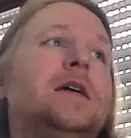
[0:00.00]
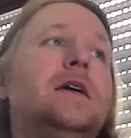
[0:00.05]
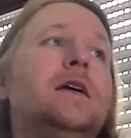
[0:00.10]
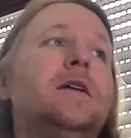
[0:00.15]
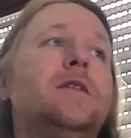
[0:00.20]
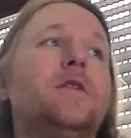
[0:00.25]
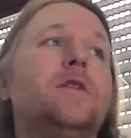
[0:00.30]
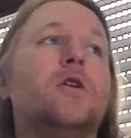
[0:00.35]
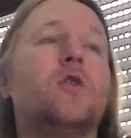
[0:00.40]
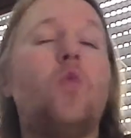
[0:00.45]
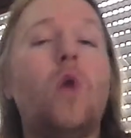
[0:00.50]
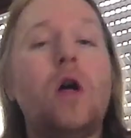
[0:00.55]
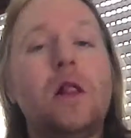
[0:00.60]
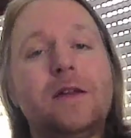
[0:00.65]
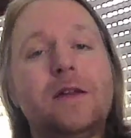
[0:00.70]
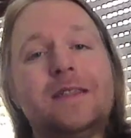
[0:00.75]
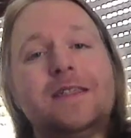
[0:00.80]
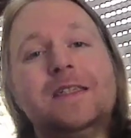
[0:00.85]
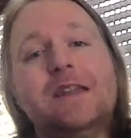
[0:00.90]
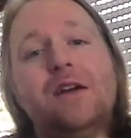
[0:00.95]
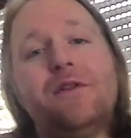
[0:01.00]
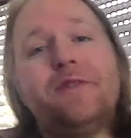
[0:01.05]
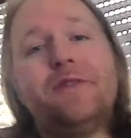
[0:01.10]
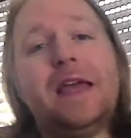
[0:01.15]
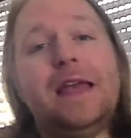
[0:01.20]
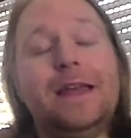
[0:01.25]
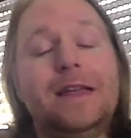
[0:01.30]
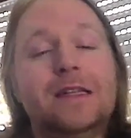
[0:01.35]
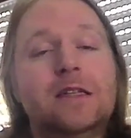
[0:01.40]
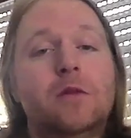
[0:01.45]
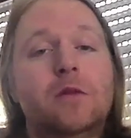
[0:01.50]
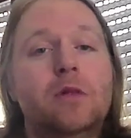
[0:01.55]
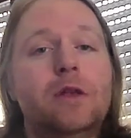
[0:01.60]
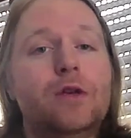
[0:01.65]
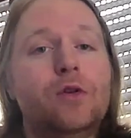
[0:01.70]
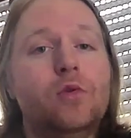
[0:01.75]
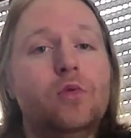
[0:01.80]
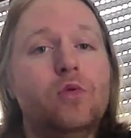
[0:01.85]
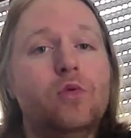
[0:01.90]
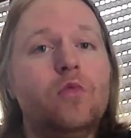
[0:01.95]
The quality of
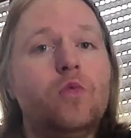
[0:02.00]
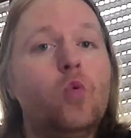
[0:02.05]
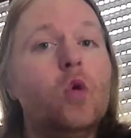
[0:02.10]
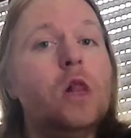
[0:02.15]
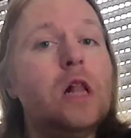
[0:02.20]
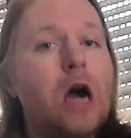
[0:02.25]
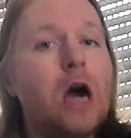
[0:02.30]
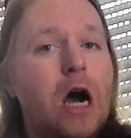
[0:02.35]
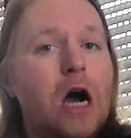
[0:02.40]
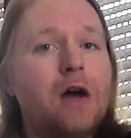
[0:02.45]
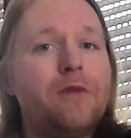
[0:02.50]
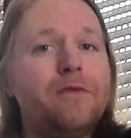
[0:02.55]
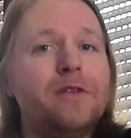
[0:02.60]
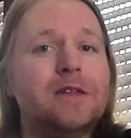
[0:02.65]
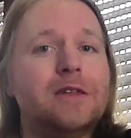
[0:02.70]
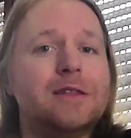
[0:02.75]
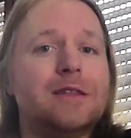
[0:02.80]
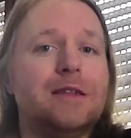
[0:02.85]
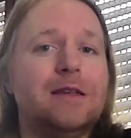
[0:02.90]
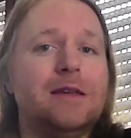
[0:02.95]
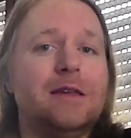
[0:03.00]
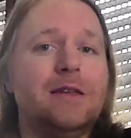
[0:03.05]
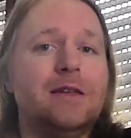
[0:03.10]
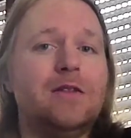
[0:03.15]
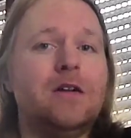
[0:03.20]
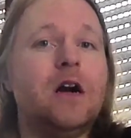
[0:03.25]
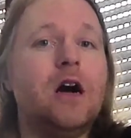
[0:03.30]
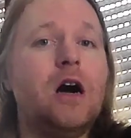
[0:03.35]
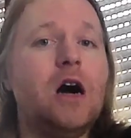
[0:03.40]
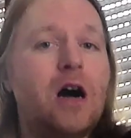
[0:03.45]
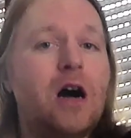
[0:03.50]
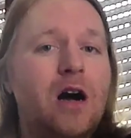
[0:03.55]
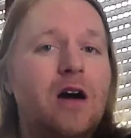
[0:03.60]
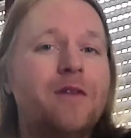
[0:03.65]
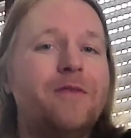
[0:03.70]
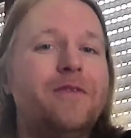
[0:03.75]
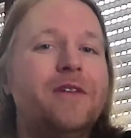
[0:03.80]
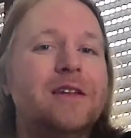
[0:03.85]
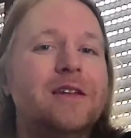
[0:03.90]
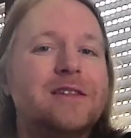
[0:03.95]
AEW will obviously
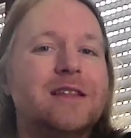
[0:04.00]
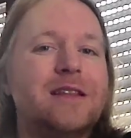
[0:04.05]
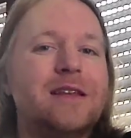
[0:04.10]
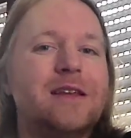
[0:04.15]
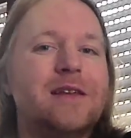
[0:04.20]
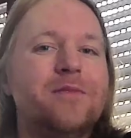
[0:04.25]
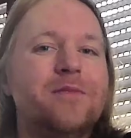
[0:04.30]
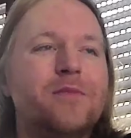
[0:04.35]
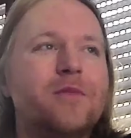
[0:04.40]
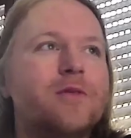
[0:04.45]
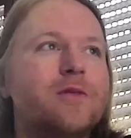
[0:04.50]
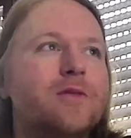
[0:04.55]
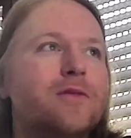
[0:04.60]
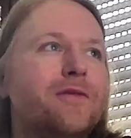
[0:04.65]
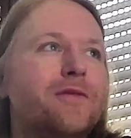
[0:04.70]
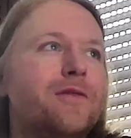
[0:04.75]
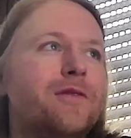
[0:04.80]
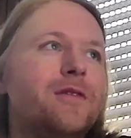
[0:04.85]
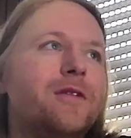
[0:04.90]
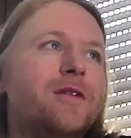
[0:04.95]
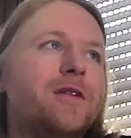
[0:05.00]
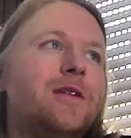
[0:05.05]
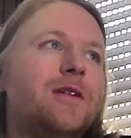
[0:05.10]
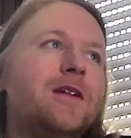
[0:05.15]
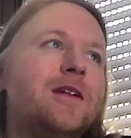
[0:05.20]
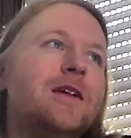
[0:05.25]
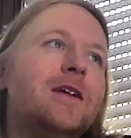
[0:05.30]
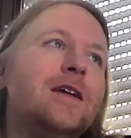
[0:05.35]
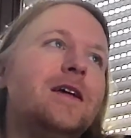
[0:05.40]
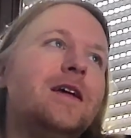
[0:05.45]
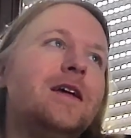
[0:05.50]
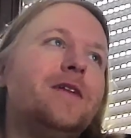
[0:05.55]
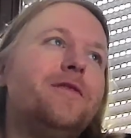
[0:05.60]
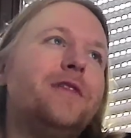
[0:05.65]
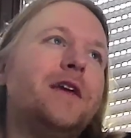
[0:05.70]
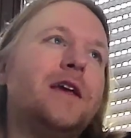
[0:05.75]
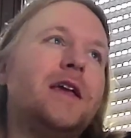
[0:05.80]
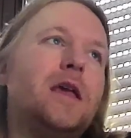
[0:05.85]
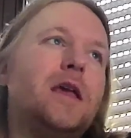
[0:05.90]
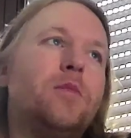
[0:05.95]
improve if
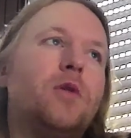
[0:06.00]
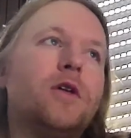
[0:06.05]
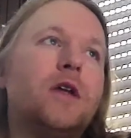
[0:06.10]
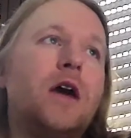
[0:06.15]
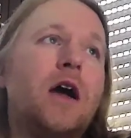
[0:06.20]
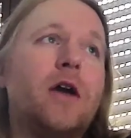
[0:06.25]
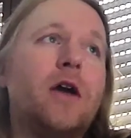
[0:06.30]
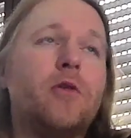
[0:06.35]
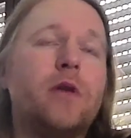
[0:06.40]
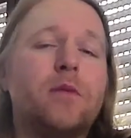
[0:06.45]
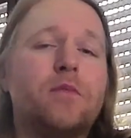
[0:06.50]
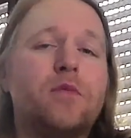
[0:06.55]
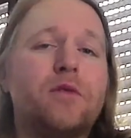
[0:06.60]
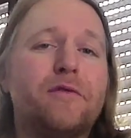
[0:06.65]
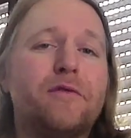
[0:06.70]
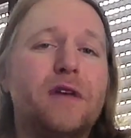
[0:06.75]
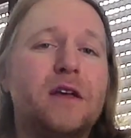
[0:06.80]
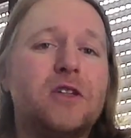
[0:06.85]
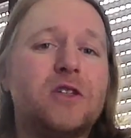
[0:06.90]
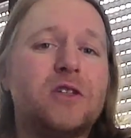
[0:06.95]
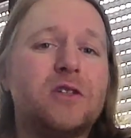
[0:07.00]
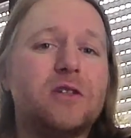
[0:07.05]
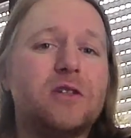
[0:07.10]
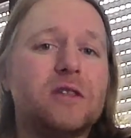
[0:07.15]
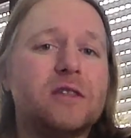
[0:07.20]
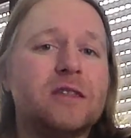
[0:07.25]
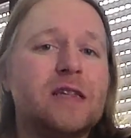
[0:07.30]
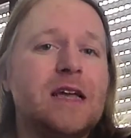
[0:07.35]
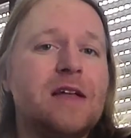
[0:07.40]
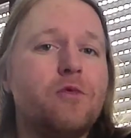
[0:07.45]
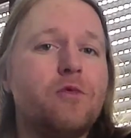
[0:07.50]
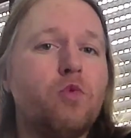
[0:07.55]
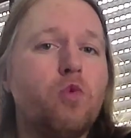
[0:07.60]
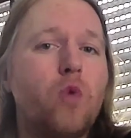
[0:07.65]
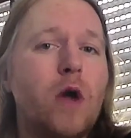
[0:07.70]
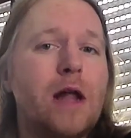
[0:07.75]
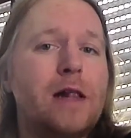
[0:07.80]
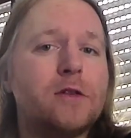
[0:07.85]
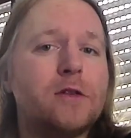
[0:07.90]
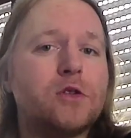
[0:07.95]
they keep on hiring professionals and
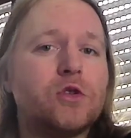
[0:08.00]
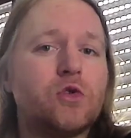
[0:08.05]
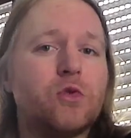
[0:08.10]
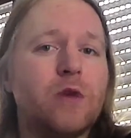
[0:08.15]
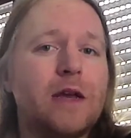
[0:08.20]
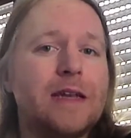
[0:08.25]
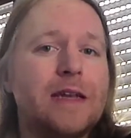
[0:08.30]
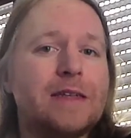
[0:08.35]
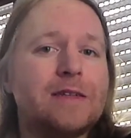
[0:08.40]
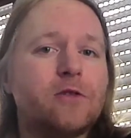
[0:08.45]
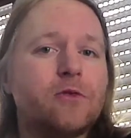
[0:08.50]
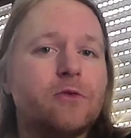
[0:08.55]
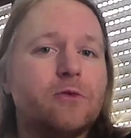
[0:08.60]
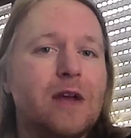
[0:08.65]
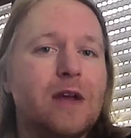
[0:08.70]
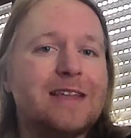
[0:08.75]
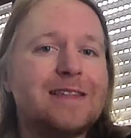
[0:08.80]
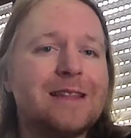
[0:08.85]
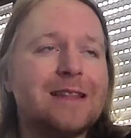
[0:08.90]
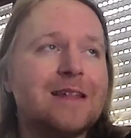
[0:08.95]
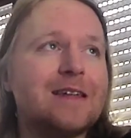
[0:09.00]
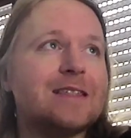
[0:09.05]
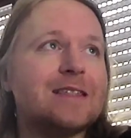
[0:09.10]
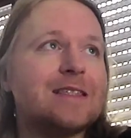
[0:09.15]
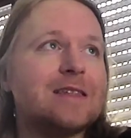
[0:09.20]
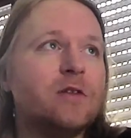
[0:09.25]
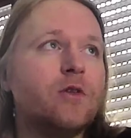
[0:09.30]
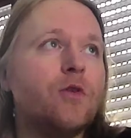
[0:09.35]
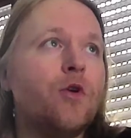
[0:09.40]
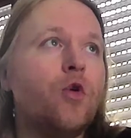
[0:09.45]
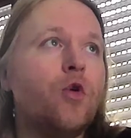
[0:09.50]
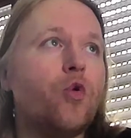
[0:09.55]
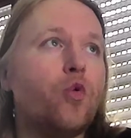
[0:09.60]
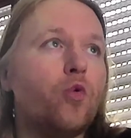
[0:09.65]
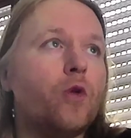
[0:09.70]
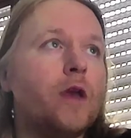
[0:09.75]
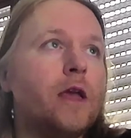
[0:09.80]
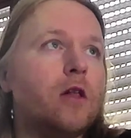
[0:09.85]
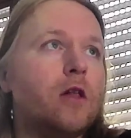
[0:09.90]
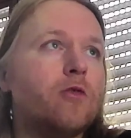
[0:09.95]
well-trained wrestlers,
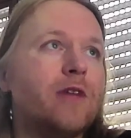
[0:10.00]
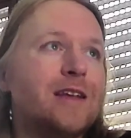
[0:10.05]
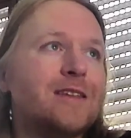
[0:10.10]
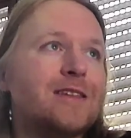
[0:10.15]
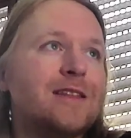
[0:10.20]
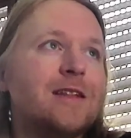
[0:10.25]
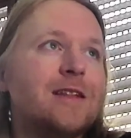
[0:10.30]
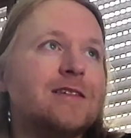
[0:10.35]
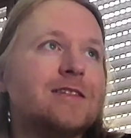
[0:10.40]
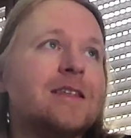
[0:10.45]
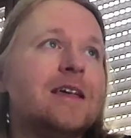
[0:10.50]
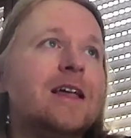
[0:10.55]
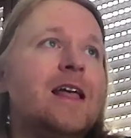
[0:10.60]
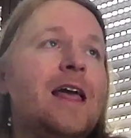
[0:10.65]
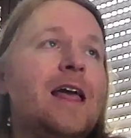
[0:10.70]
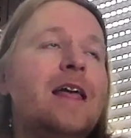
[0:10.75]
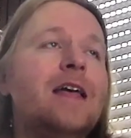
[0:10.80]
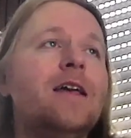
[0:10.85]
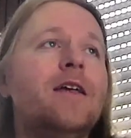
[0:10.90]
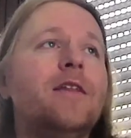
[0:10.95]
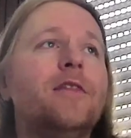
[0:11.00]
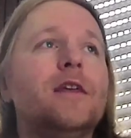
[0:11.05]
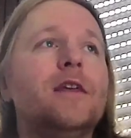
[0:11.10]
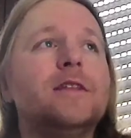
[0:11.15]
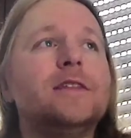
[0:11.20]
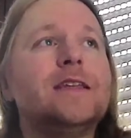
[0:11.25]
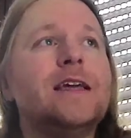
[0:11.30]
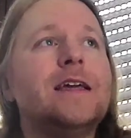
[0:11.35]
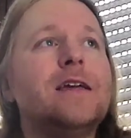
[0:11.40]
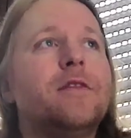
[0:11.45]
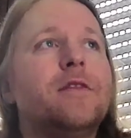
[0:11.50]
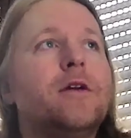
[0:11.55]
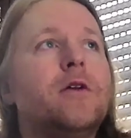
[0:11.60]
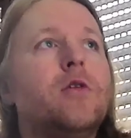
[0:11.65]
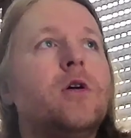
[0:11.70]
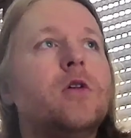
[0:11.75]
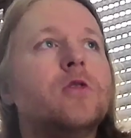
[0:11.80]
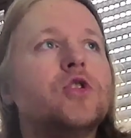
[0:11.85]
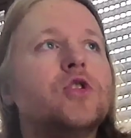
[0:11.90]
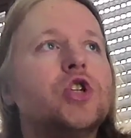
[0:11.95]
real wrestlers, that take their
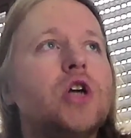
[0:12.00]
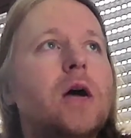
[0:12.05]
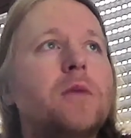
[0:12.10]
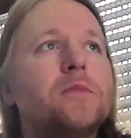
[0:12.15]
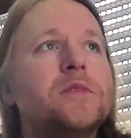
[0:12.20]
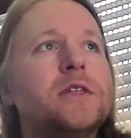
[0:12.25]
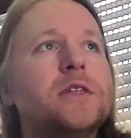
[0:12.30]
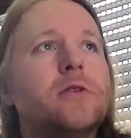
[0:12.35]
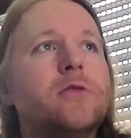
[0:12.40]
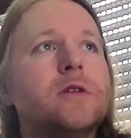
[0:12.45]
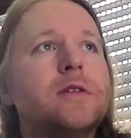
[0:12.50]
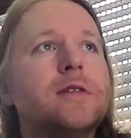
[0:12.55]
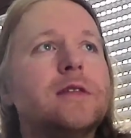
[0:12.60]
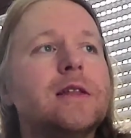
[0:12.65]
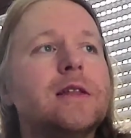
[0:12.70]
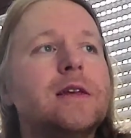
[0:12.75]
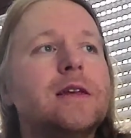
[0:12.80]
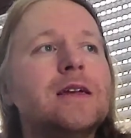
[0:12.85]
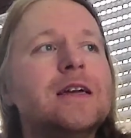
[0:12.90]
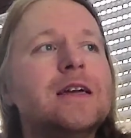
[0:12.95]
own job seriously,